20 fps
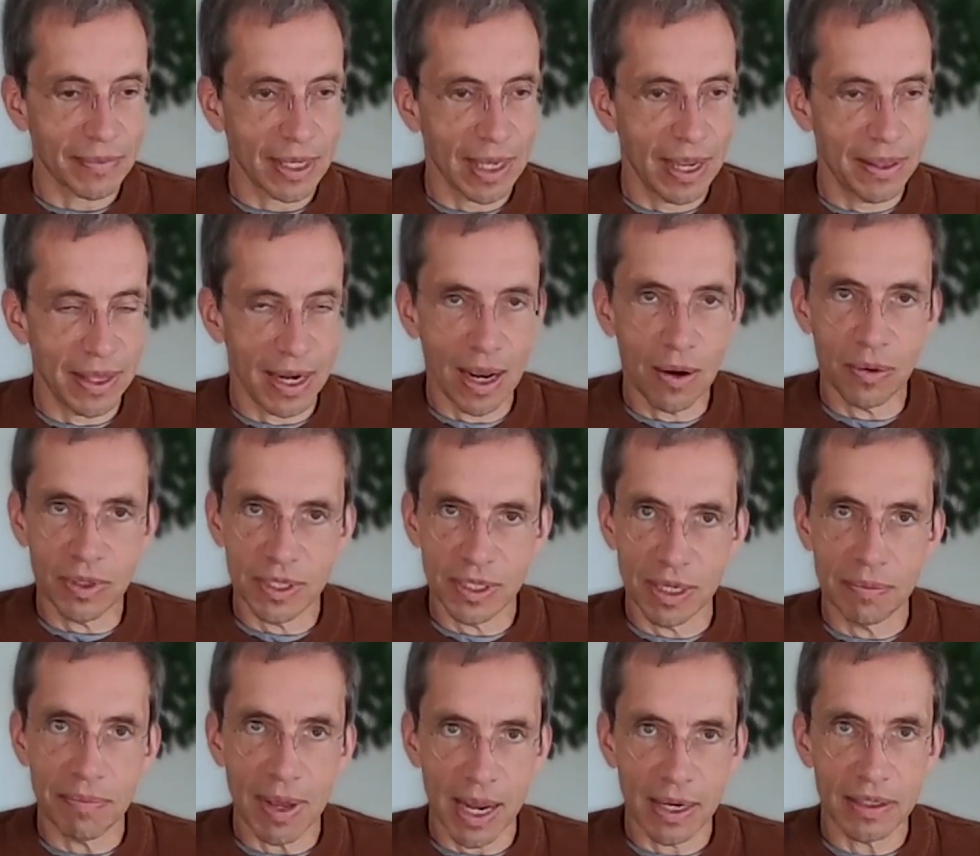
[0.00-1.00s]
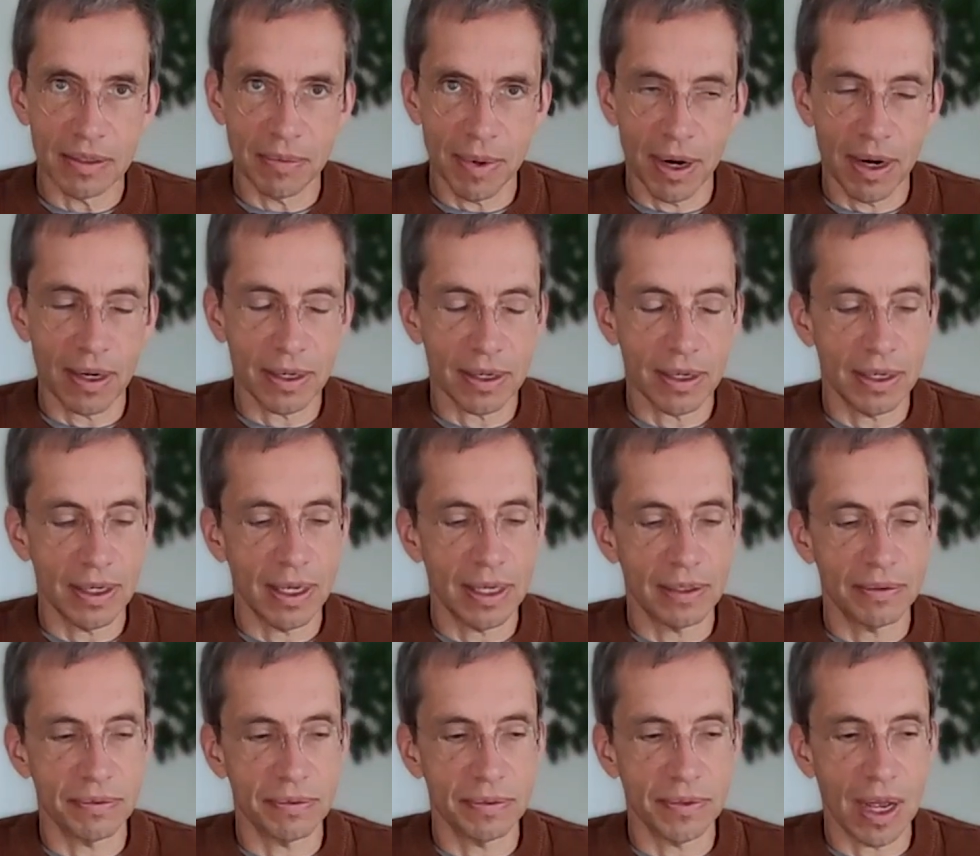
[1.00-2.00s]
and then I was sent back to America, and
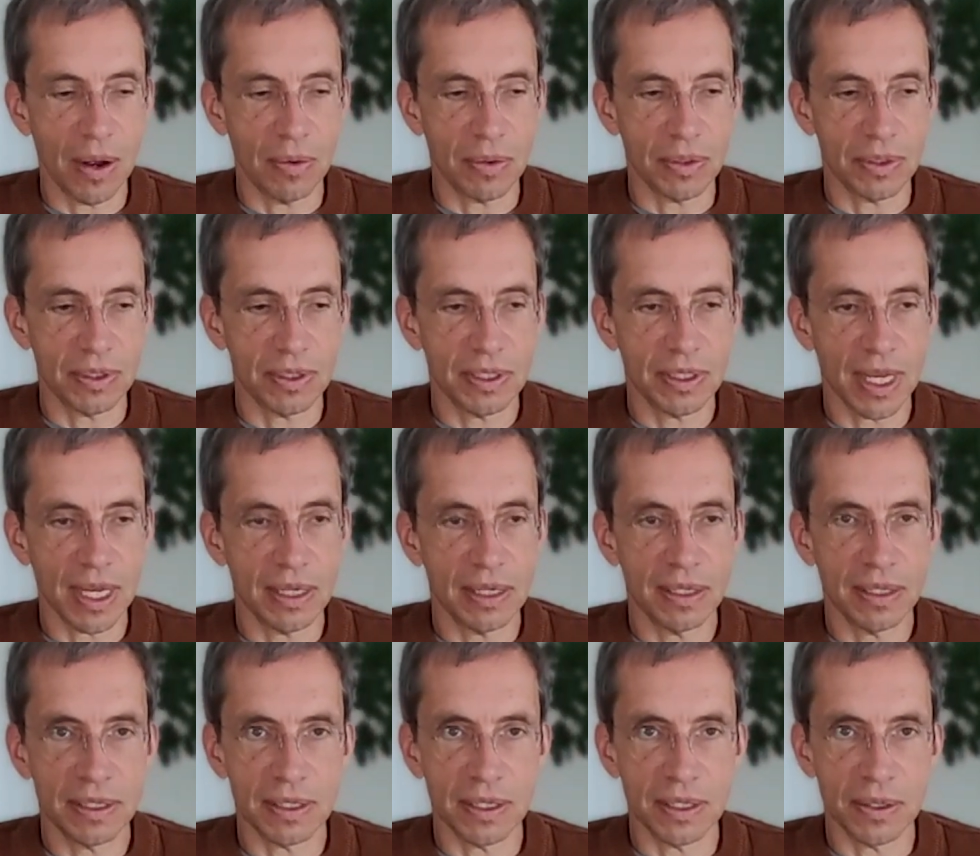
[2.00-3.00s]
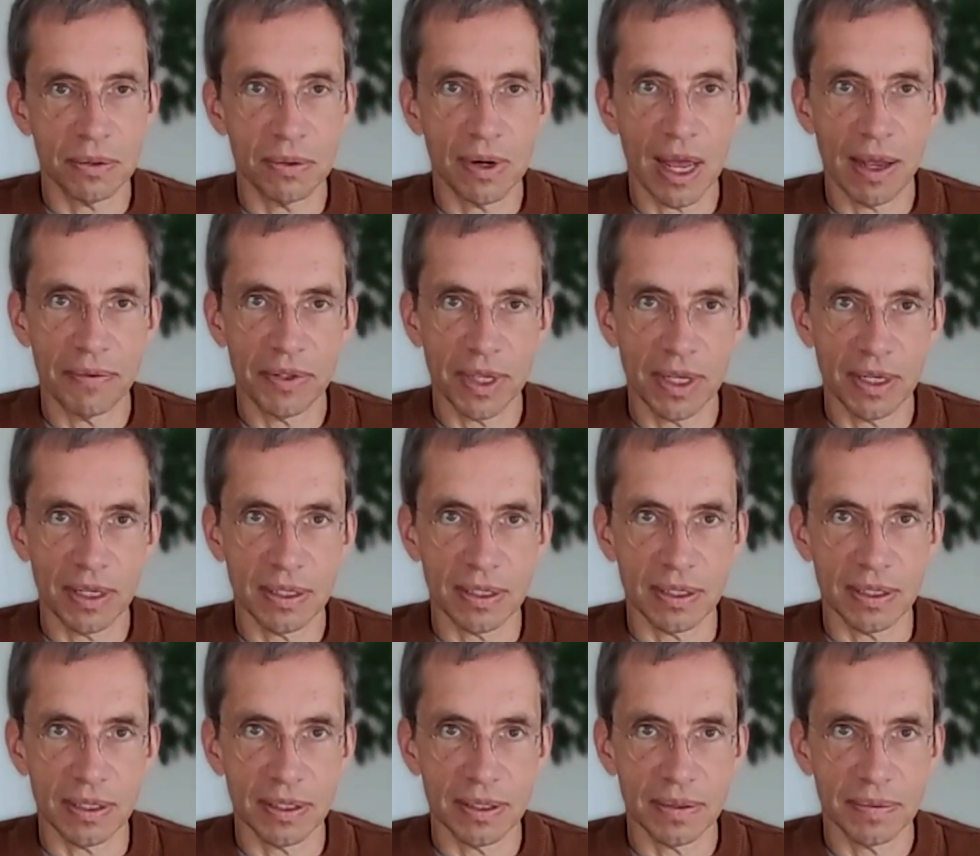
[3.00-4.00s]
I was sentenced to two life
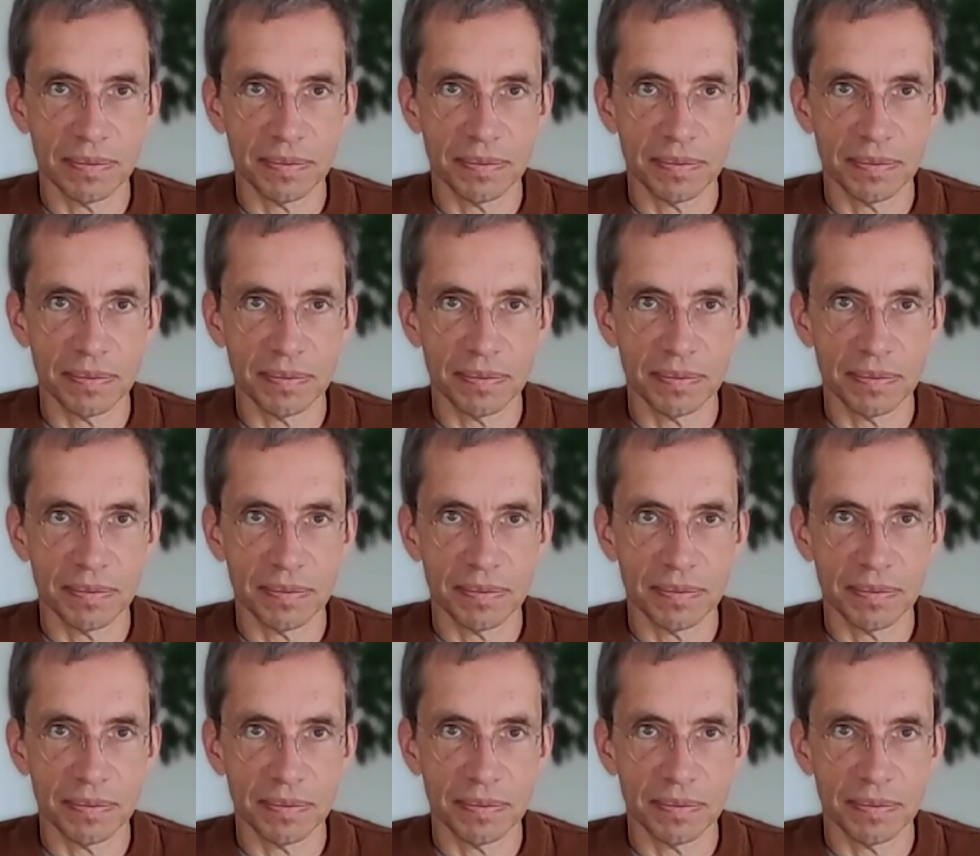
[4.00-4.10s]
sentences